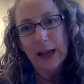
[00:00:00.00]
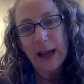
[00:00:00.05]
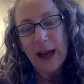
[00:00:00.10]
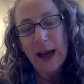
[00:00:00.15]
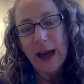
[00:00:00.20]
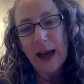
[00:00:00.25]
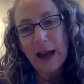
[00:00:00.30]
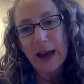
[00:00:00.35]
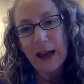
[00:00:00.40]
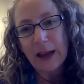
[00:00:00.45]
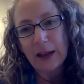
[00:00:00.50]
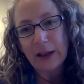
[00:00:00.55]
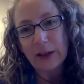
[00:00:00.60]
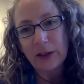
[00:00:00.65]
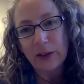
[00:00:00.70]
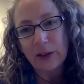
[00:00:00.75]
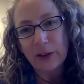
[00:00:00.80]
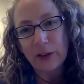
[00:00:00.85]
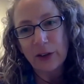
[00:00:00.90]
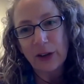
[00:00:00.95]

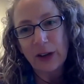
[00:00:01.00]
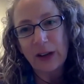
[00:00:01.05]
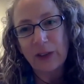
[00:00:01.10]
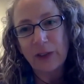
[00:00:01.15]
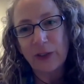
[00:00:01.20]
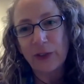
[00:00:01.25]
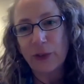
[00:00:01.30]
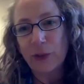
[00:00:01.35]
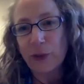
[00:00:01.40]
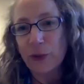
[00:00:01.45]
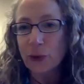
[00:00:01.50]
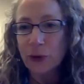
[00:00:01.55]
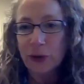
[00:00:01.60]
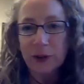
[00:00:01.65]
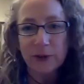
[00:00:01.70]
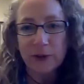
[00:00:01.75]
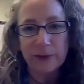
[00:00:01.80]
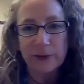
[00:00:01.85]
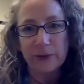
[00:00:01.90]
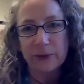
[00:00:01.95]
and it's sort
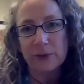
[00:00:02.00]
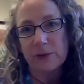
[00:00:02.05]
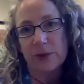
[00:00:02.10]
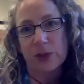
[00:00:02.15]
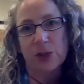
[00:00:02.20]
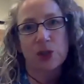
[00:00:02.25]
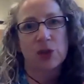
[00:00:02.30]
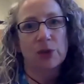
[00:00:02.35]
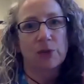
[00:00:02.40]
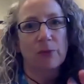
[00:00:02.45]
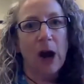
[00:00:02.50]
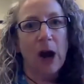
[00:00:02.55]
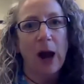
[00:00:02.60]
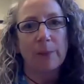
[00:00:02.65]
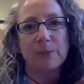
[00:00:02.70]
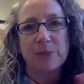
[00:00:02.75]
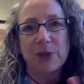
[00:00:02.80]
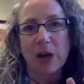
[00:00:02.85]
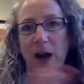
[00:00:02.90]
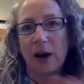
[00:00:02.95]
of
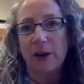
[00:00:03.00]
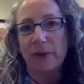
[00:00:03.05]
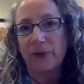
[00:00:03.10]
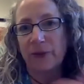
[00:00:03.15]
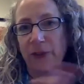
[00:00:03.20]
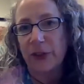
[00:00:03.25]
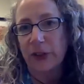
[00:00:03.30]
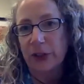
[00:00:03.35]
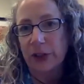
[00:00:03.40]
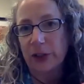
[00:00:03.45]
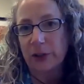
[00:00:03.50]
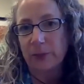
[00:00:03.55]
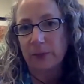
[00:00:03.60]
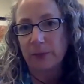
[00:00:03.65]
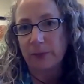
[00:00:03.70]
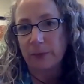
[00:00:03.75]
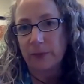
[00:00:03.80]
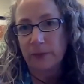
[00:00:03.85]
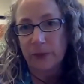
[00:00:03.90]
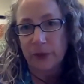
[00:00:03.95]
dropped off the
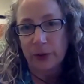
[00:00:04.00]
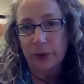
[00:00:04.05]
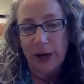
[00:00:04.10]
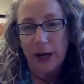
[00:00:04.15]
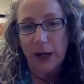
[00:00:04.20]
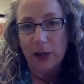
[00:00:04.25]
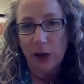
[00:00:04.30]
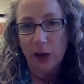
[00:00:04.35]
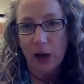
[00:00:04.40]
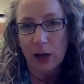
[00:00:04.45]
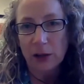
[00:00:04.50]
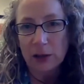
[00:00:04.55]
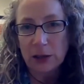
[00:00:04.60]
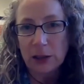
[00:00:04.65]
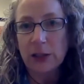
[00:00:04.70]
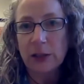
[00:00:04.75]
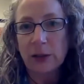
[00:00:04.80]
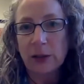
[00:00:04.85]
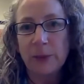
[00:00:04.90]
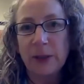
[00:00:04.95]
radar a
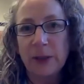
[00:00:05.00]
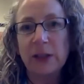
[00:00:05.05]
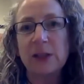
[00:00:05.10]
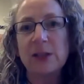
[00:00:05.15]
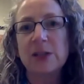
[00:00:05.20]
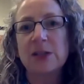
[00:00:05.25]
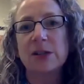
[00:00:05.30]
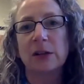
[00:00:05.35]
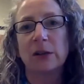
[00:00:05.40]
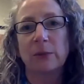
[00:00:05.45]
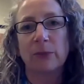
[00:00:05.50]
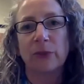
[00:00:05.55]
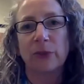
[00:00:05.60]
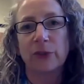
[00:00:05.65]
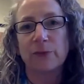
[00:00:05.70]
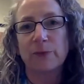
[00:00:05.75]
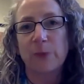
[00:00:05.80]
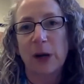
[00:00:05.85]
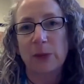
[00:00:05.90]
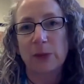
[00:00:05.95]
little bit in terms
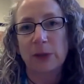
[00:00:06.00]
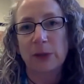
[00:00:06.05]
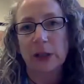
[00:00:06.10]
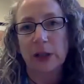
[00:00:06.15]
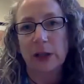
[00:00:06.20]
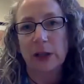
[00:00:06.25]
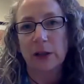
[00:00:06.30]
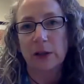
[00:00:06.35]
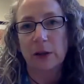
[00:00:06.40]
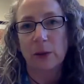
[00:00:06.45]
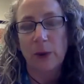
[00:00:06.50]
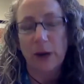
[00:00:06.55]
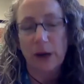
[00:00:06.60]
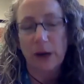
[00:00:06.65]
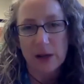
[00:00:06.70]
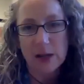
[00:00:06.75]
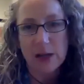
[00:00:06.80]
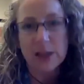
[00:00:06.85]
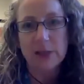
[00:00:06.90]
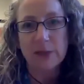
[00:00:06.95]
of public
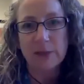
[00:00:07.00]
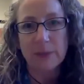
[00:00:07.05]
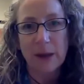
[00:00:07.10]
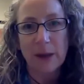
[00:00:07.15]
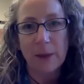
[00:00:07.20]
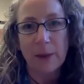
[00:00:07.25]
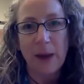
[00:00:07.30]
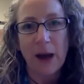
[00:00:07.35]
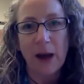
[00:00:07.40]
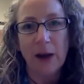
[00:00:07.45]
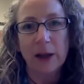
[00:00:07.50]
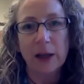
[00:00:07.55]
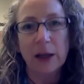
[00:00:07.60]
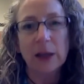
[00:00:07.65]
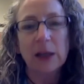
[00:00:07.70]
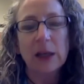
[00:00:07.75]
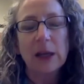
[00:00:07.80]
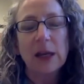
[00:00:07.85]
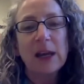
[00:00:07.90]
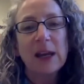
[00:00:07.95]
awareness about
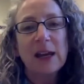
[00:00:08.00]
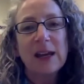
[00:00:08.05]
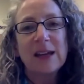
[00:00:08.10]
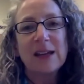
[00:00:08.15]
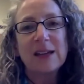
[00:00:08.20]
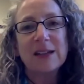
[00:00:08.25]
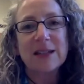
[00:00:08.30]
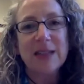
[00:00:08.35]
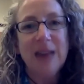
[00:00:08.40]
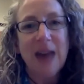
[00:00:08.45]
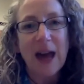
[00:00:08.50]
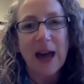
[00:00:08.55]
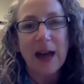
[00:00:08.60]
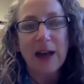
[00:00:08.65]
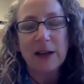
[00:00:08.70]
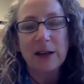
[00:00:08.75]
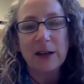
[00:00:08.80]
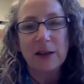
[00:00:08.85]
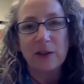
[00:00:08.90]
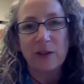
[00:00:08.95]
it. Is that
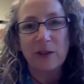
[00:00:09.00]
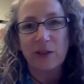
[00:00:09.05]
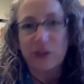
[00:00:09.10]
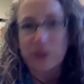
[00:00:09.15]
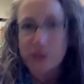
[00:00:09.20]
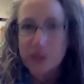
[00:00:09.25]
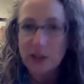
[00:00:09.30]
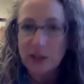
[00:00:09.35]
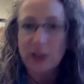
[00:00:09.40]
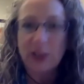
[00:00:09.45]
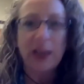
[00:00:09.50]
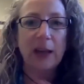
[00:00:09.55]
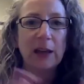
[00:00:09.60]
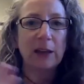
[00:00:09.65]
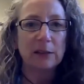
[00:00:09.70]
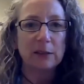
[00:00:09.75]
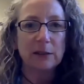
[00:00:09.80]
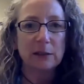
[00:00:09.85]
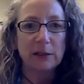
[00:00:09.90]
still a